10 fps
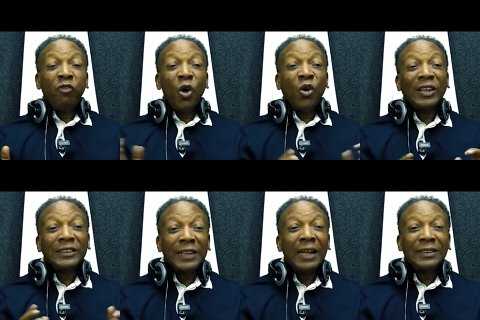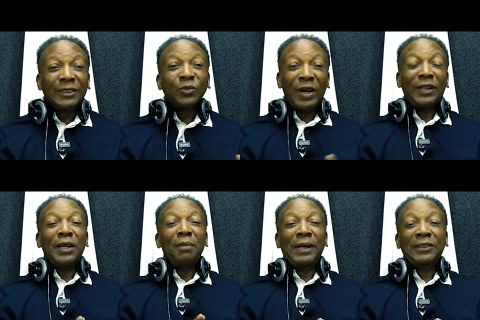of local talent as
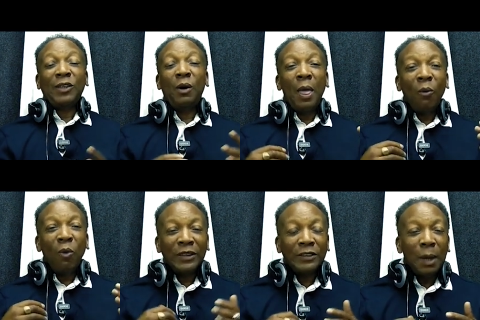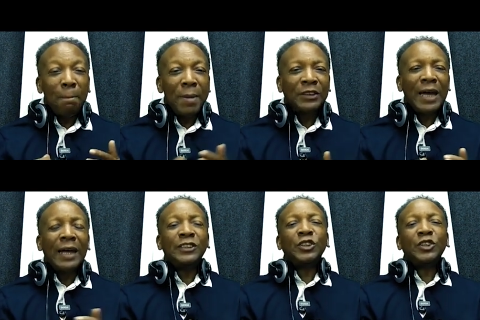well, you know what I mean? So we want to say big
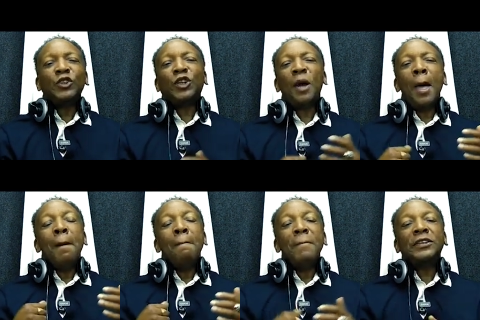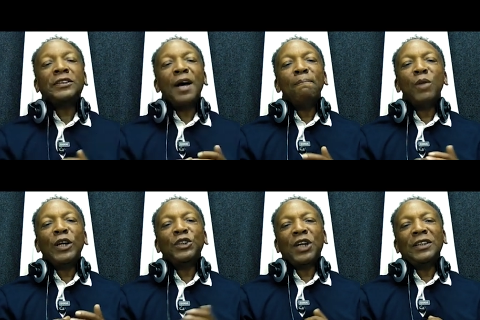shout out to you, sir,
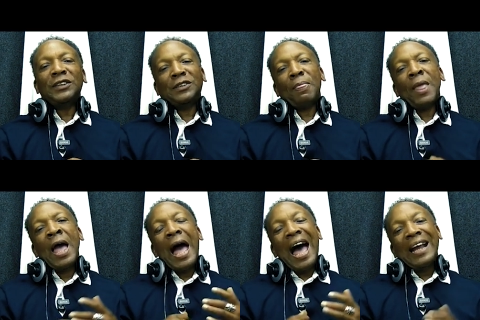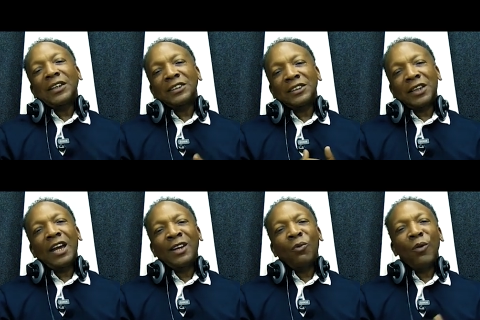Mr. Bunny Johnson. And as I
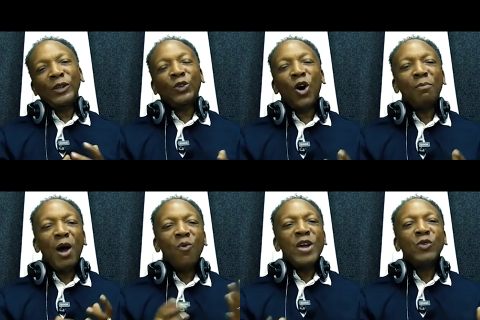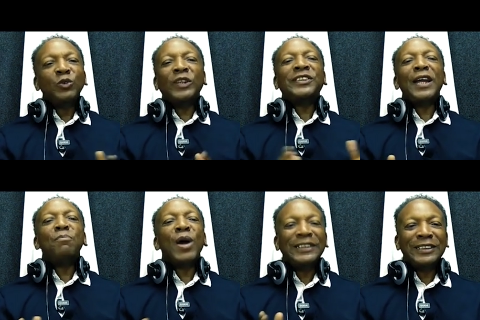say, when we talk about Windrush, we're
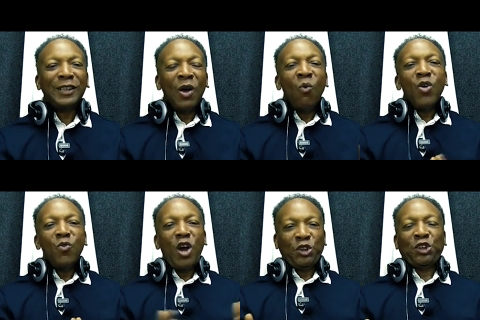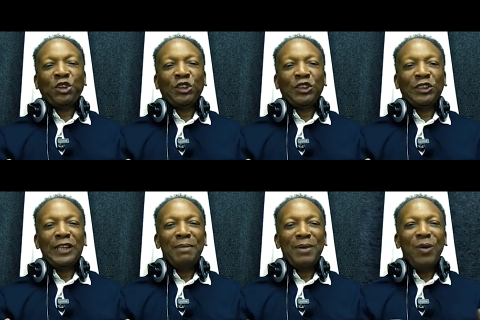celebrating Windrush.
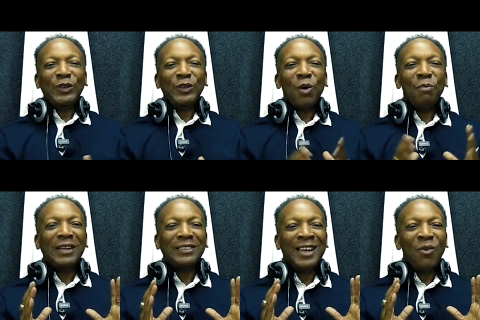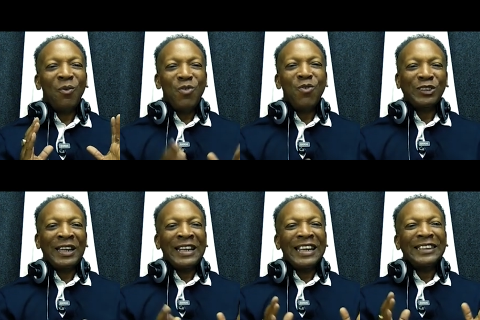You know what I mean? When we talk about Windrush,